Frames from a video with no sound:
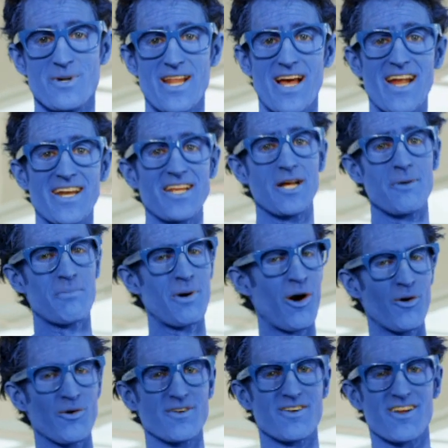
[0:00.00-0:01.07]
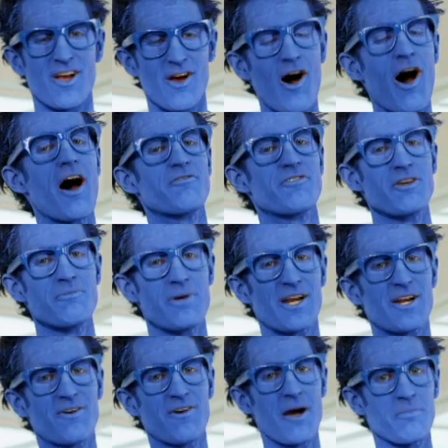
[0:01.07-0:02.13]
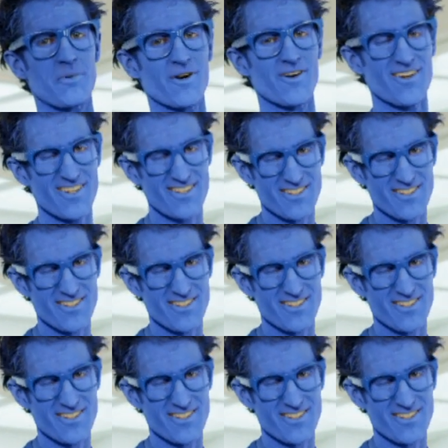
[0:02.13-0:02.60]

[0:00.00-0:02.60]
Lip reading: but I need a potent coffee picker-upper